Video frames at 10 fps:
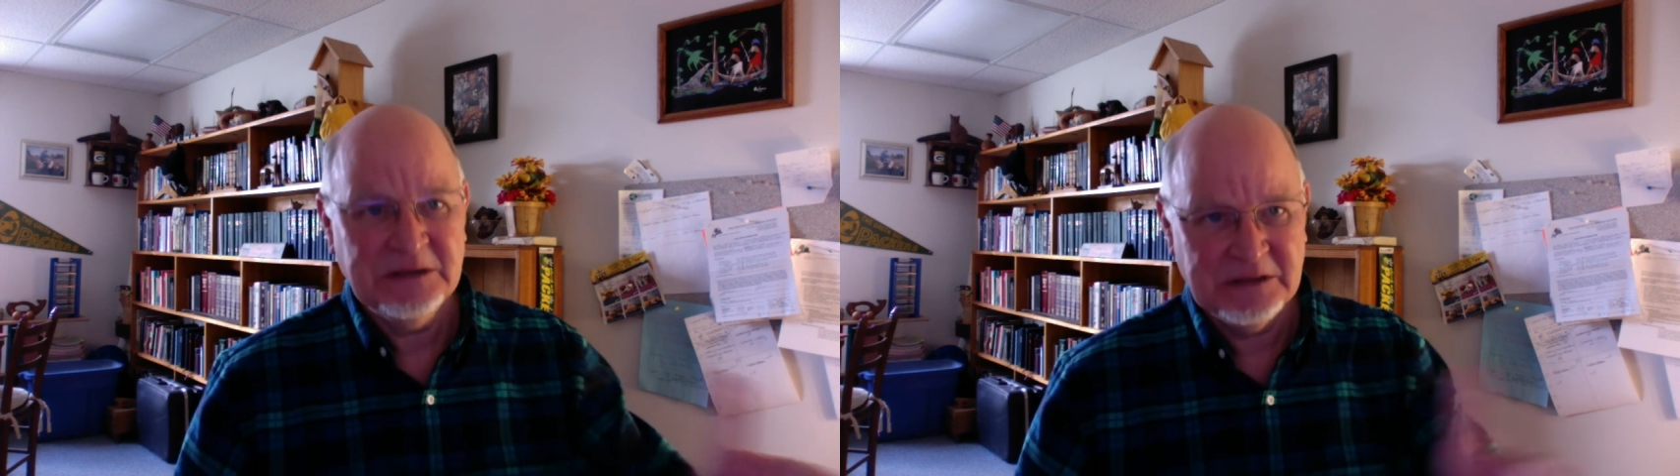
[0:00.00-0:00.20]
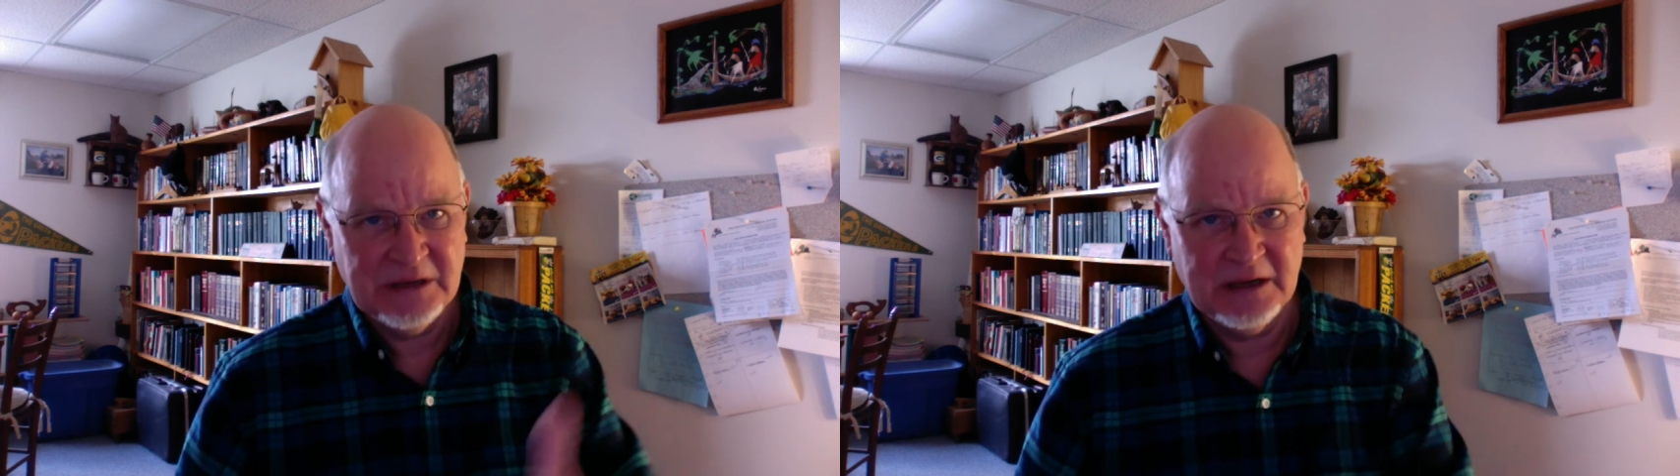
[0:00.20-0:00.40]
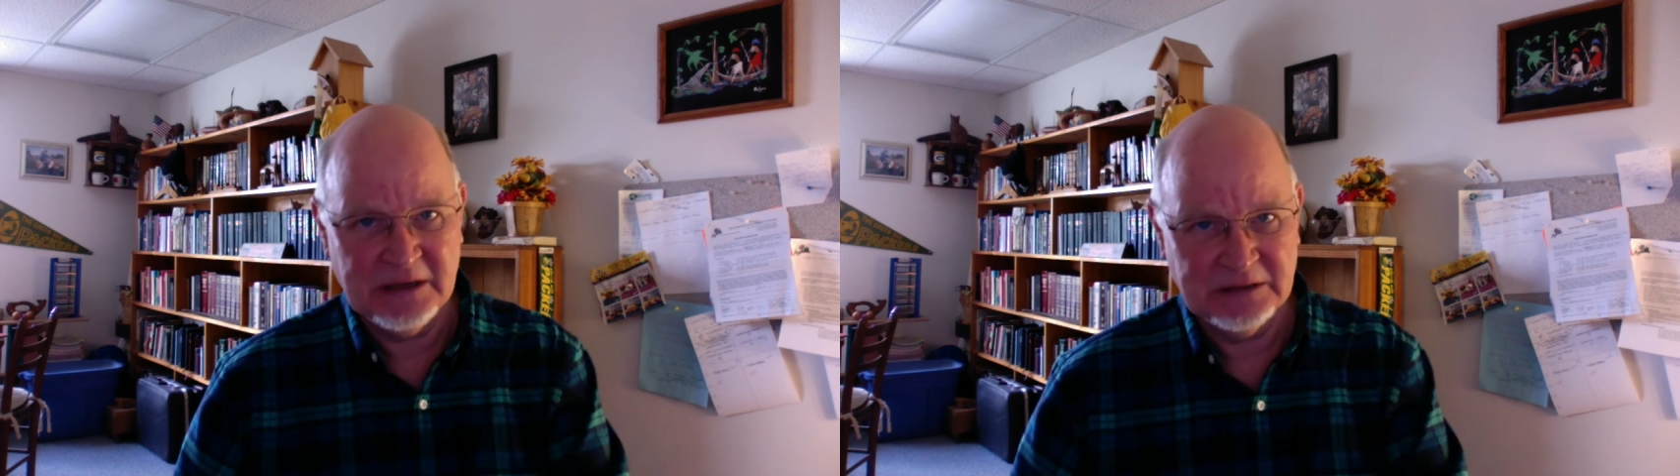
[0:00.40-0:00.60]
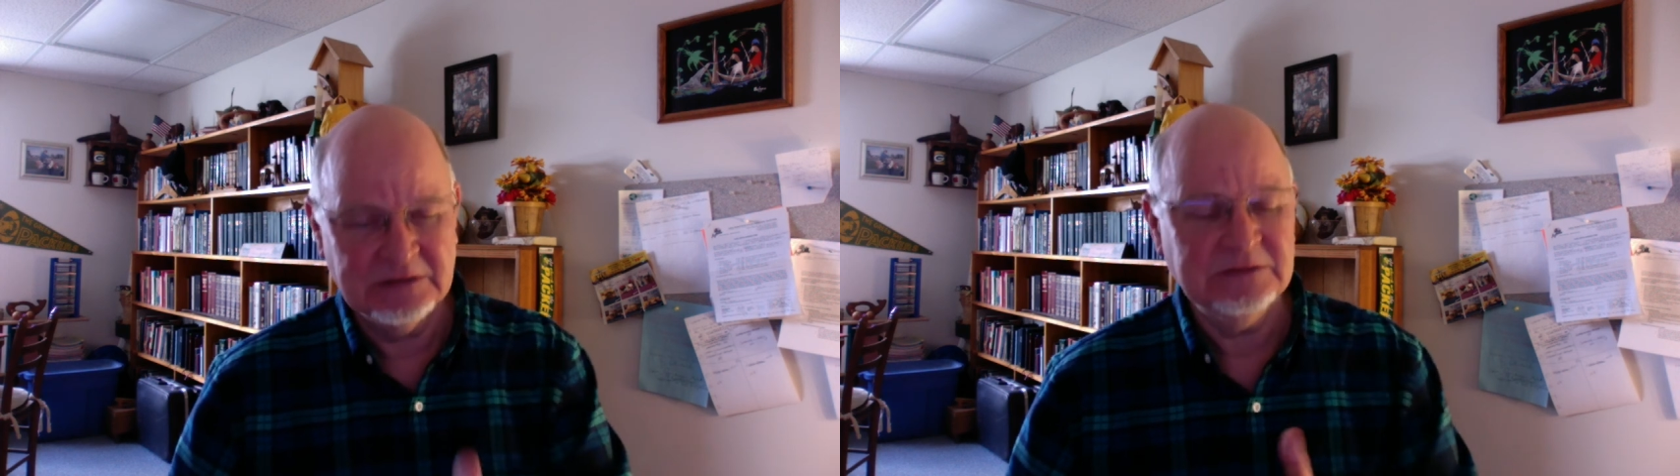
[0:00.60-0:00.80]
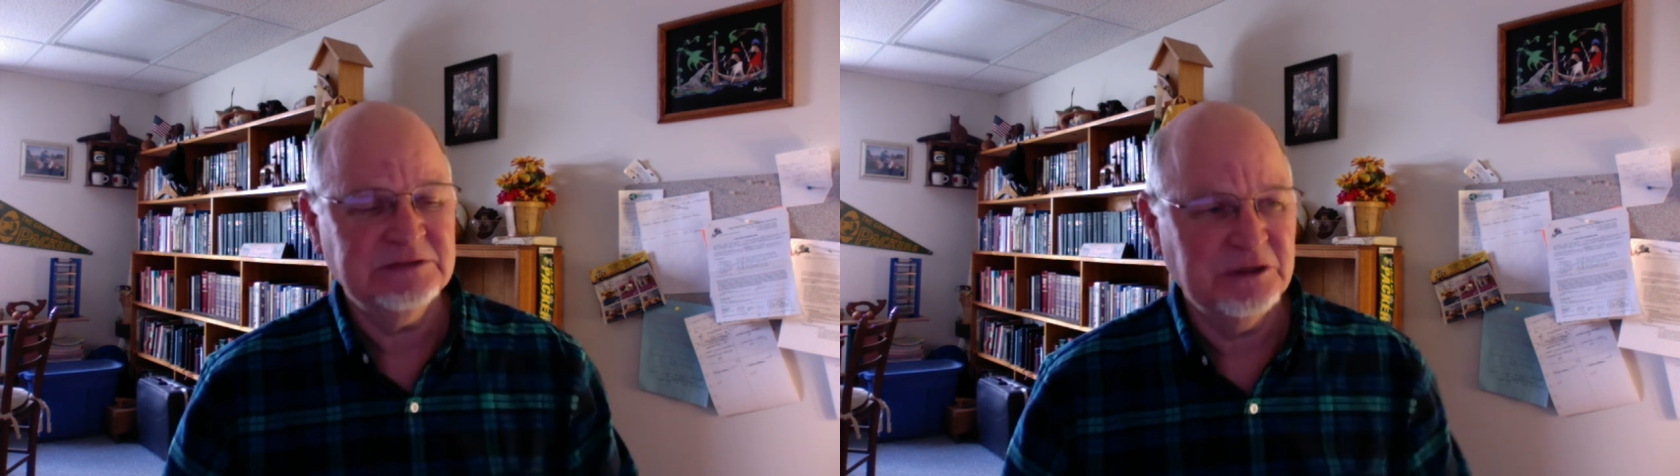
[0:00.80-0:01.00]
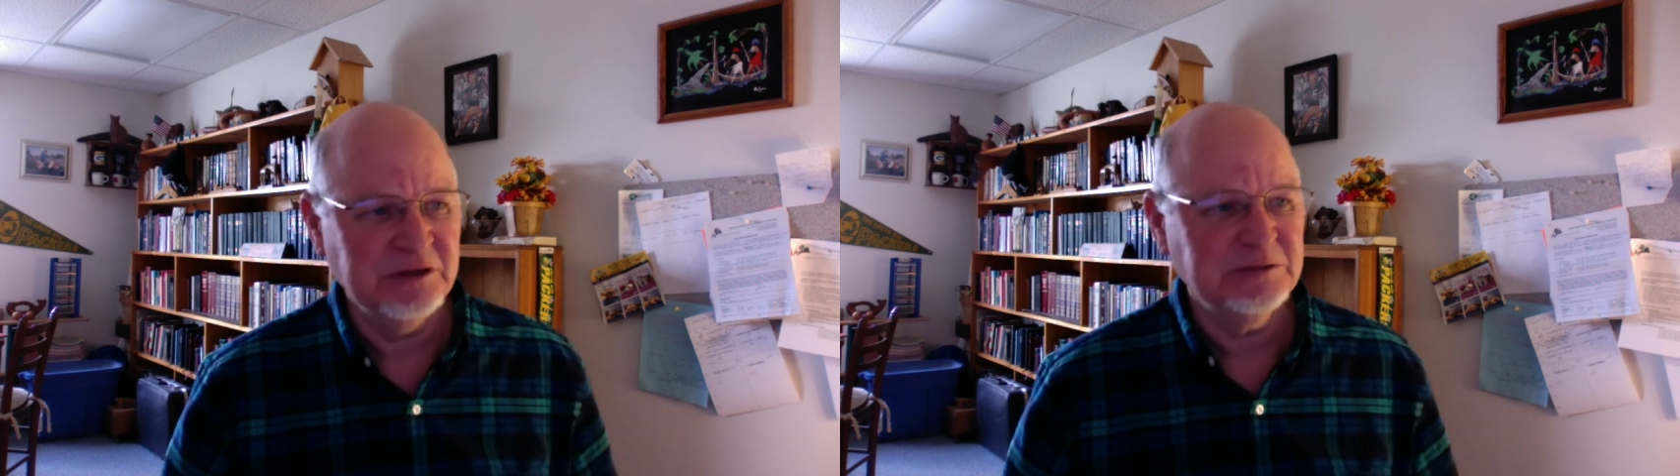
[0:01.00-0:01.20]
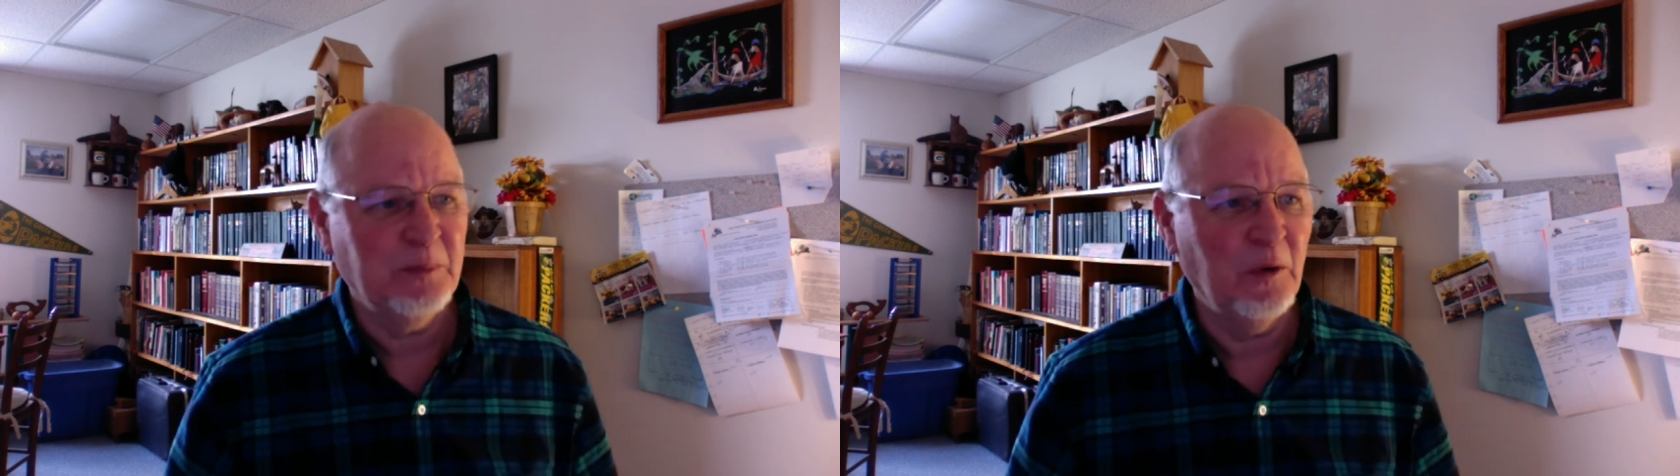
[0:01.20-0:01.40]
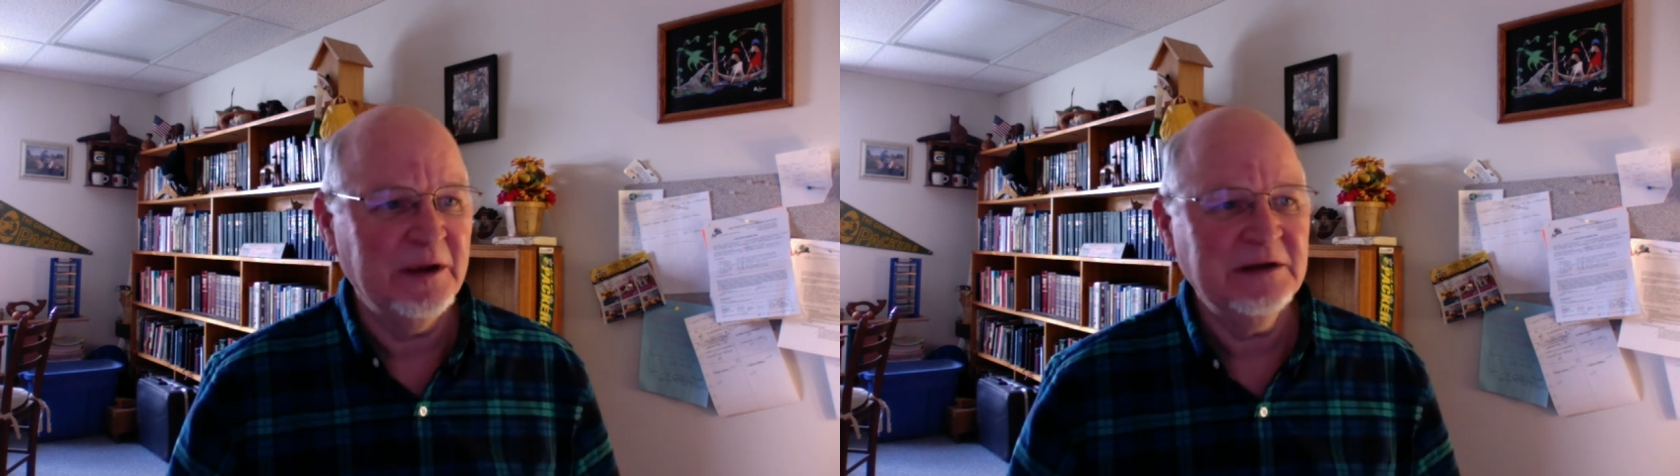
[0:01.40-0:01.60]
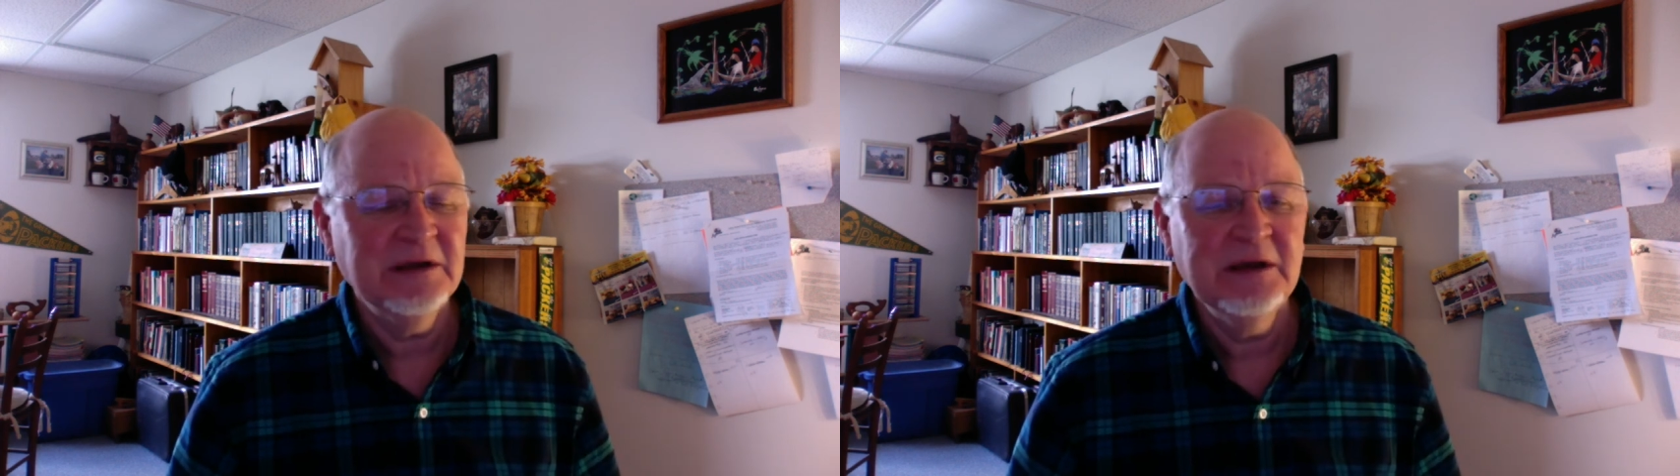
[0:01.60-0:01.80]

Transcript: to this point